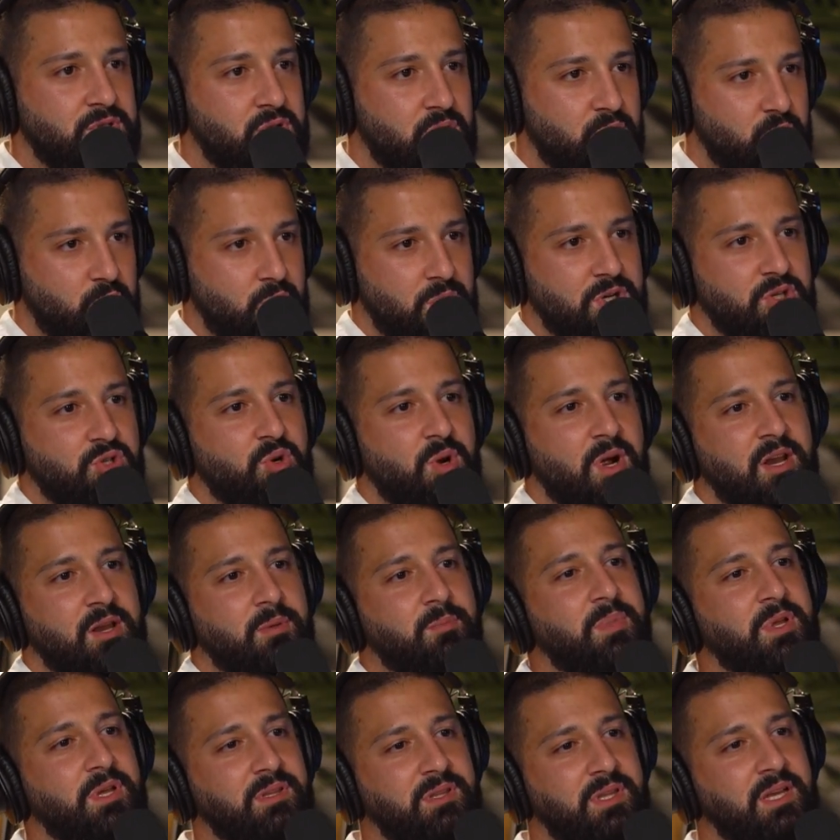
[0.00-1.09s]
So we're
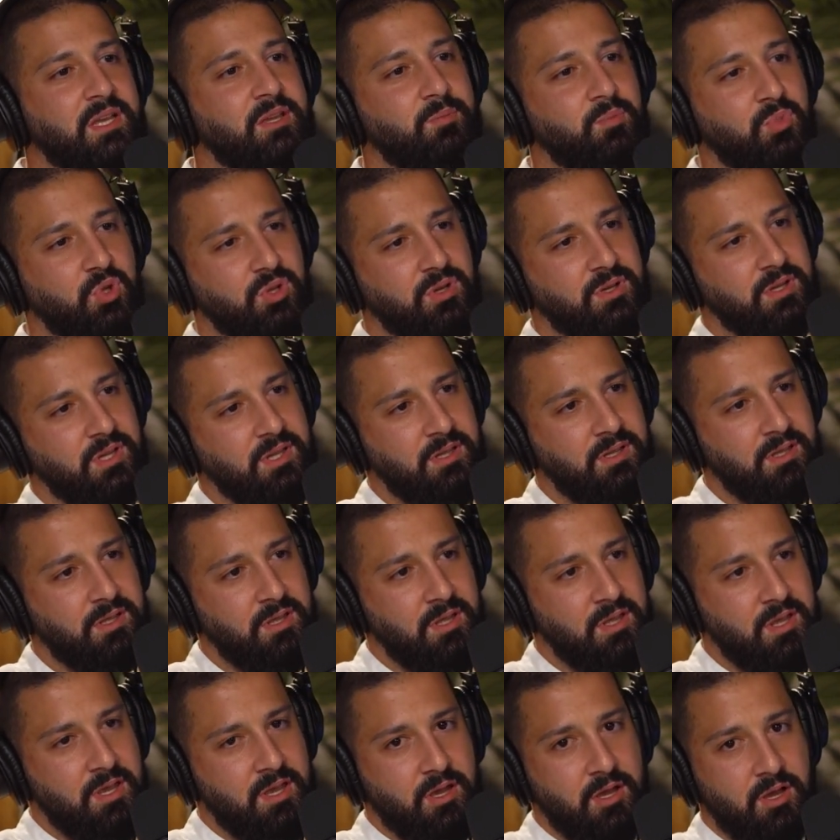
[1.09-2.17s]
trying to build that community,
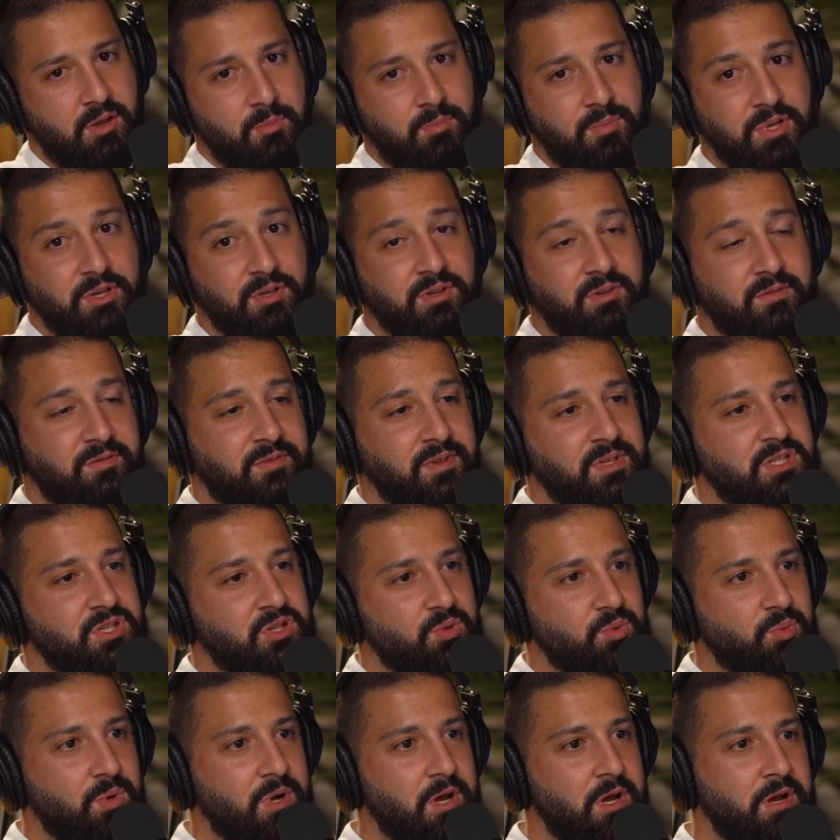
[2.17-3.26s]
build a
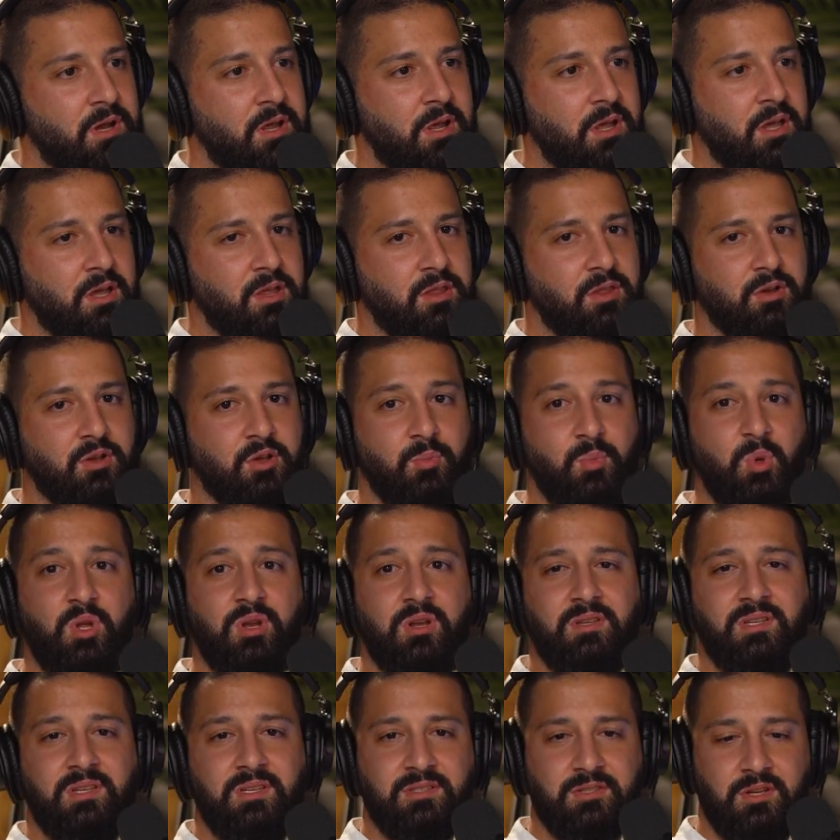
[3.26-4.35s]
feature where the
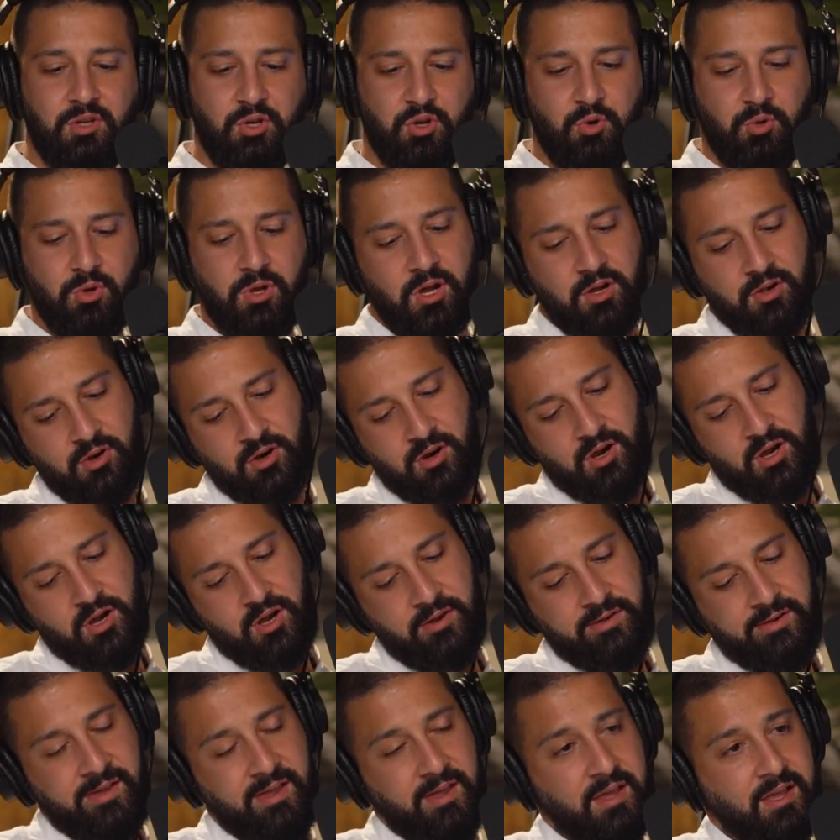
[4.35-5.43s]
communities are no longer
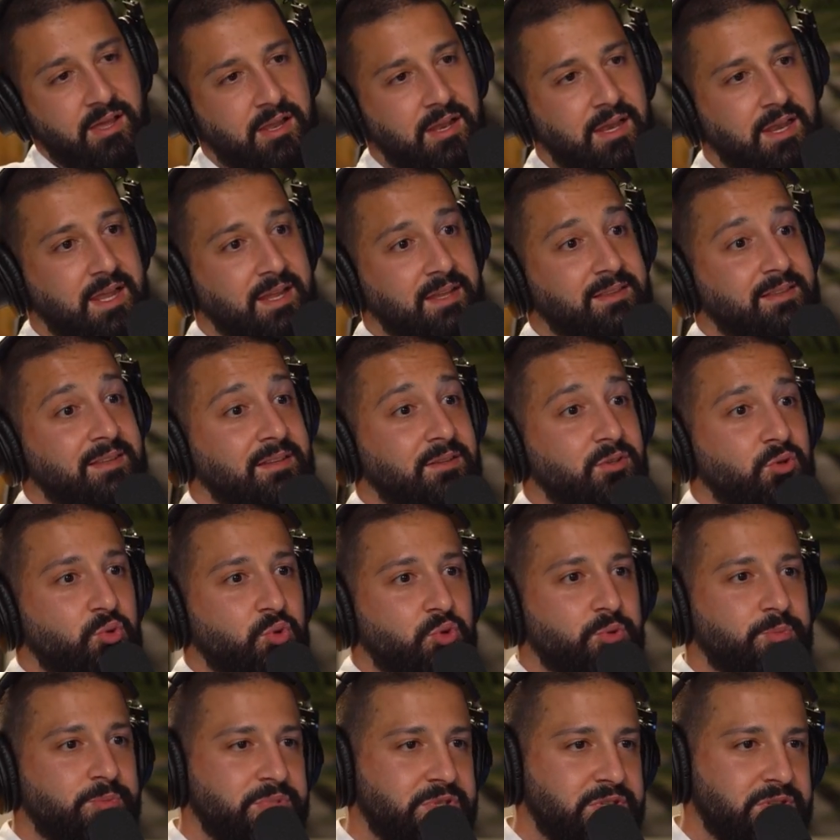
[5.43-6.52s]
on LinkedIn
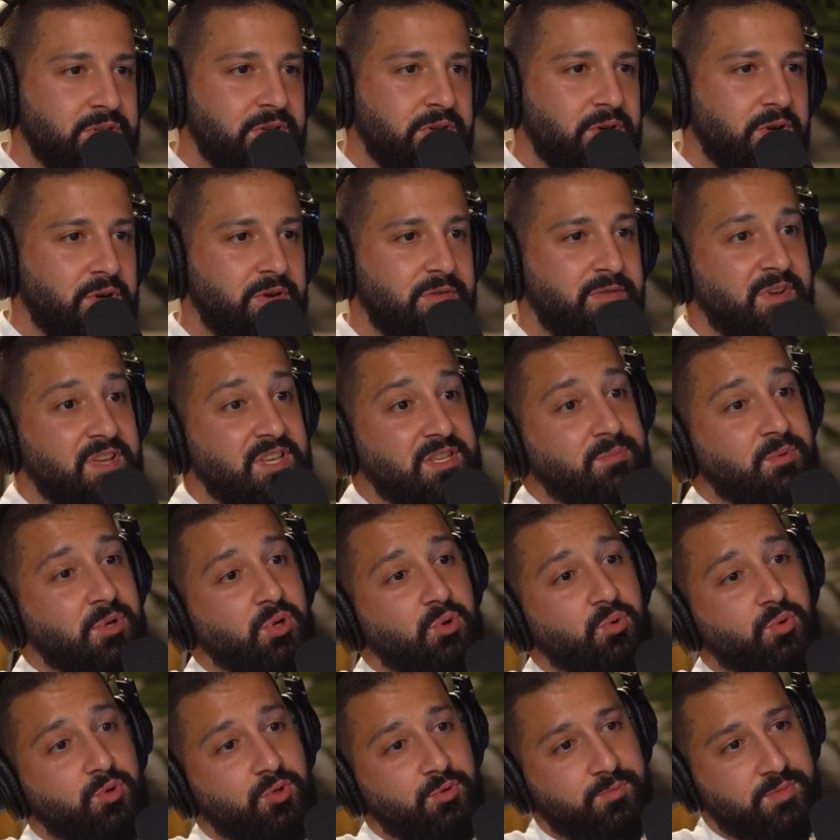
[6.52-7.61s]
groups or
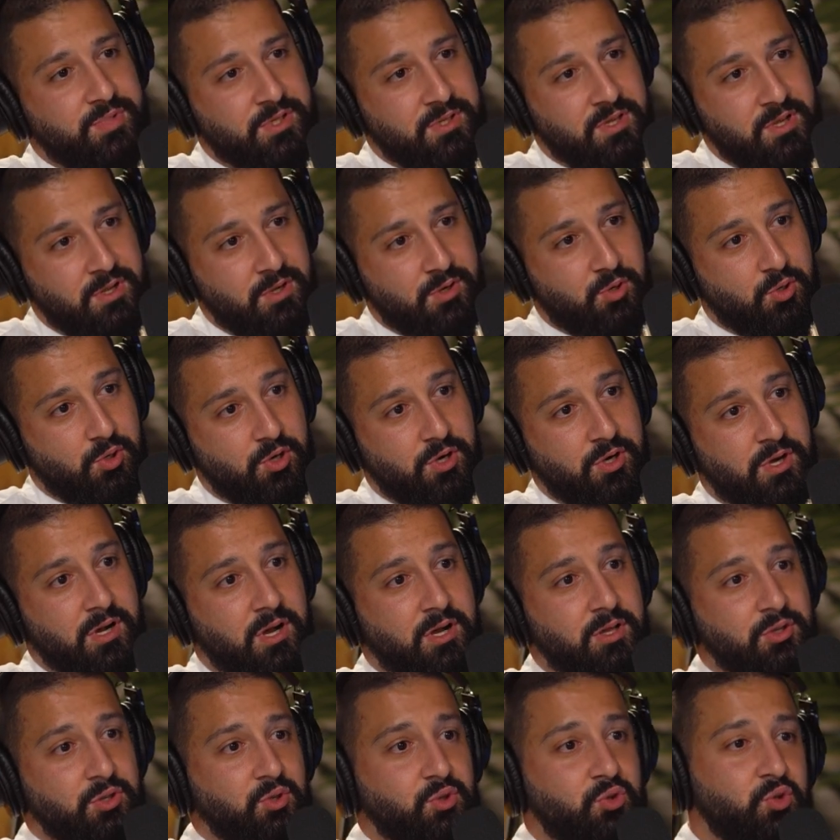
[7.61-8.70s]
Facebook groups
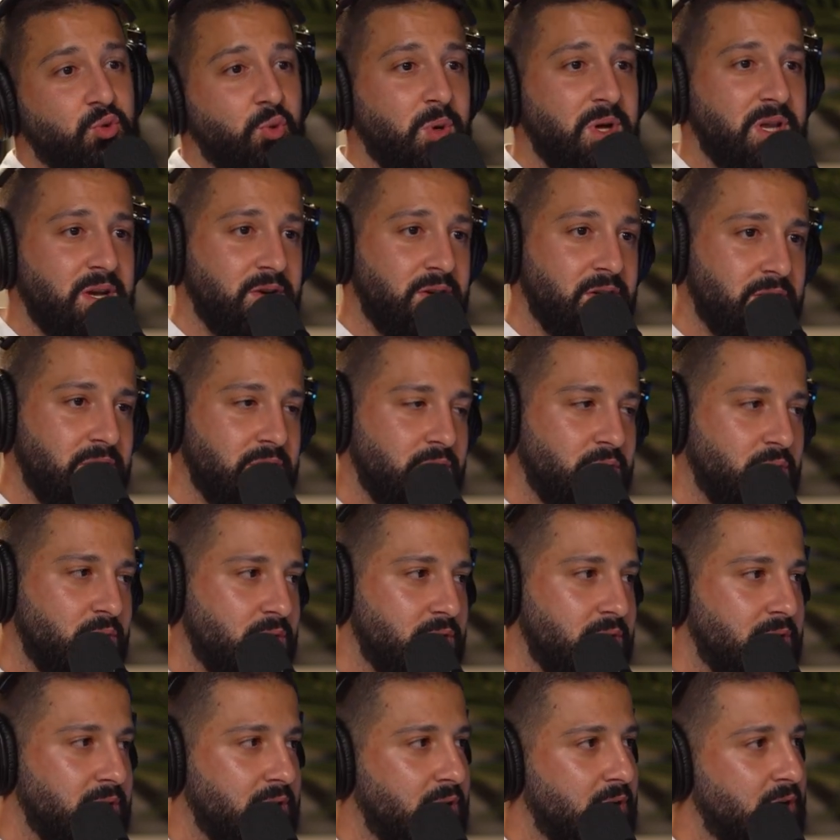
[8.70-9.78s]
or on Twitter
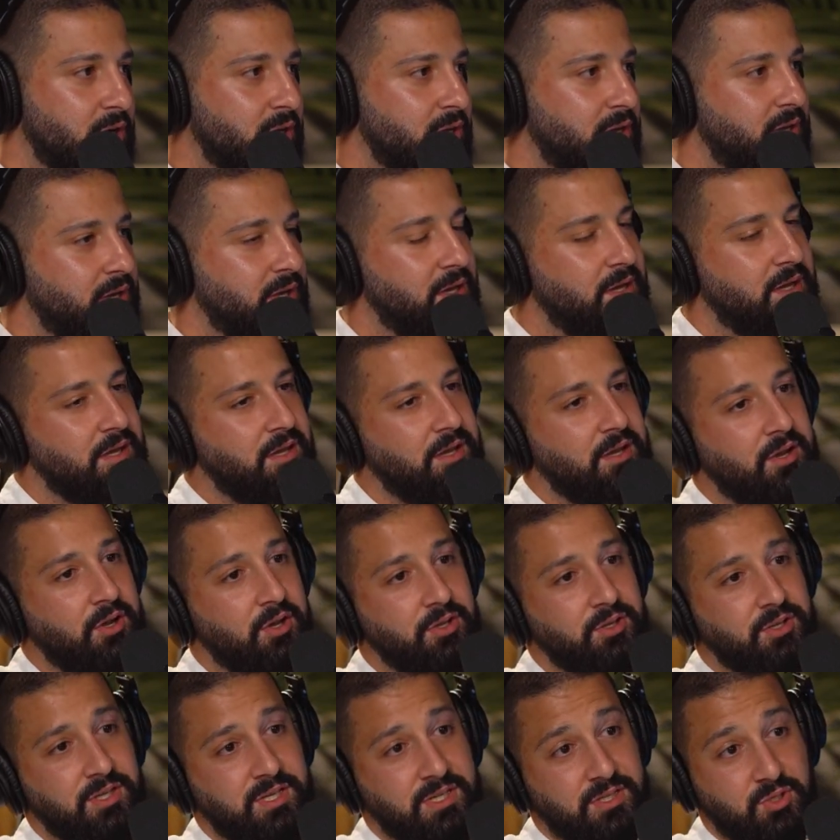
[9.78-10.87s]
or
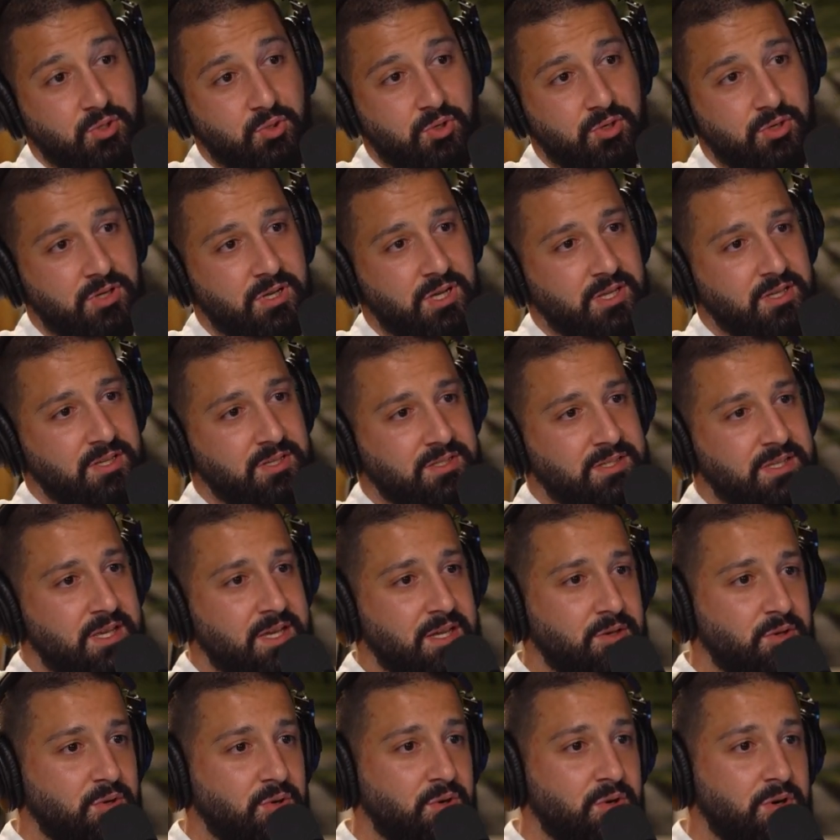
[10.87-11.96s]
on Discord, like you
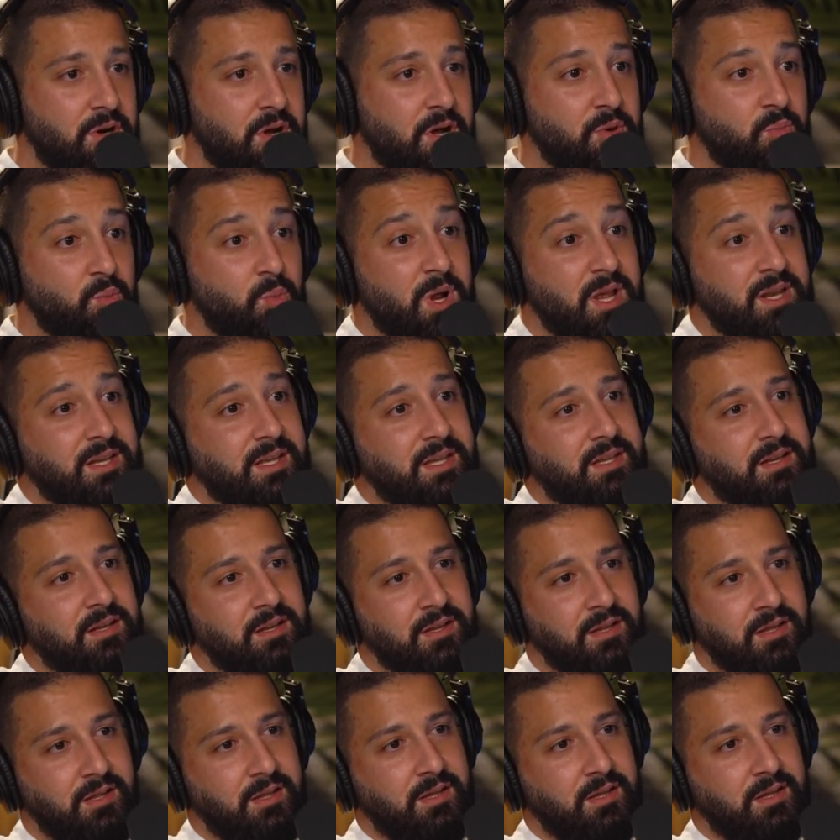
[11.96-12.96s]
said, or on Reddit.